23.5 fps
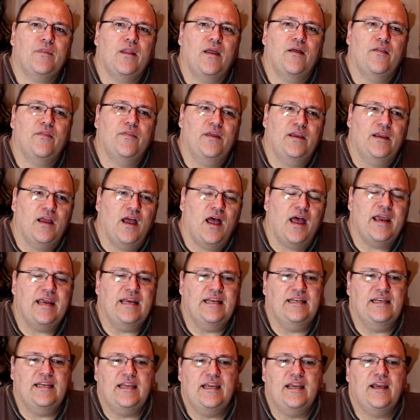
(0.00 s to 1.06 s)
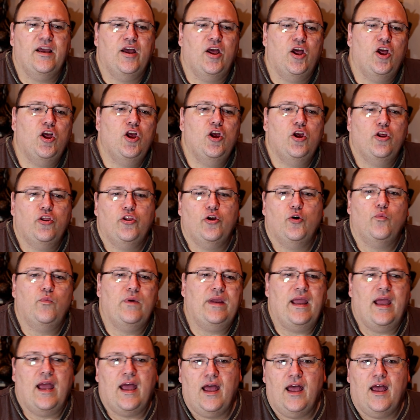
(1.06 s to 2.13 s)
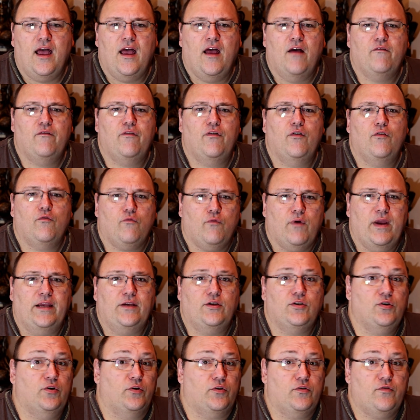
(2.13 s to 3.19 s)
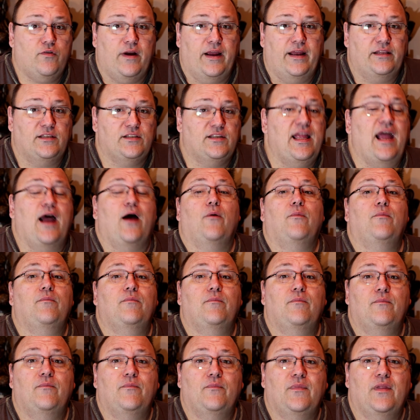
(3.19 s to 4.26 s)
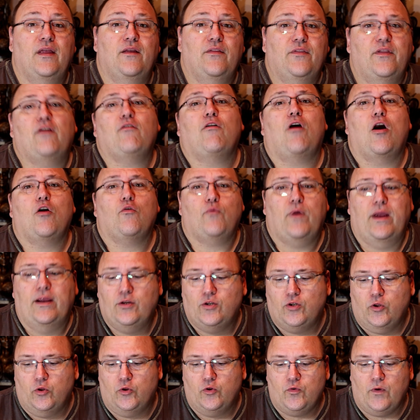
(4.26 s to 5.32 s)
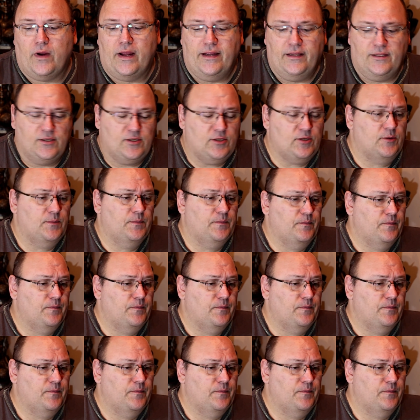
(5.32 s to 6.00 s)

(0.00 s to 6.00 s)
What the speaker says: idea that we have racial traits. Now, there are racial traits.